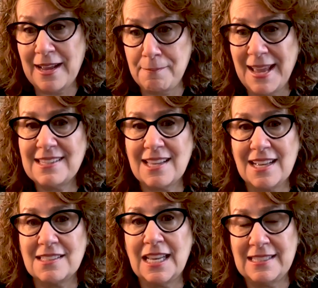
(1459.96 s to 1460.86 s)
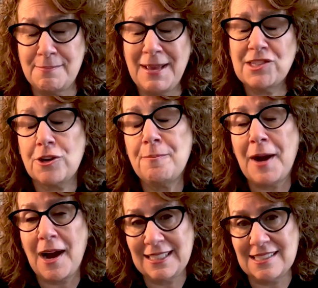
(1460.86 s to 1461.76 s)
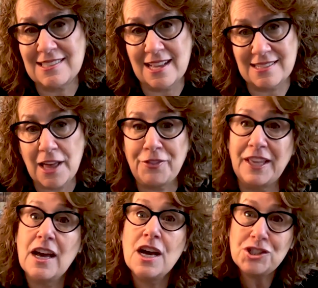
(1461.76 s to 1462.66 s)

makes our bodies less healthy,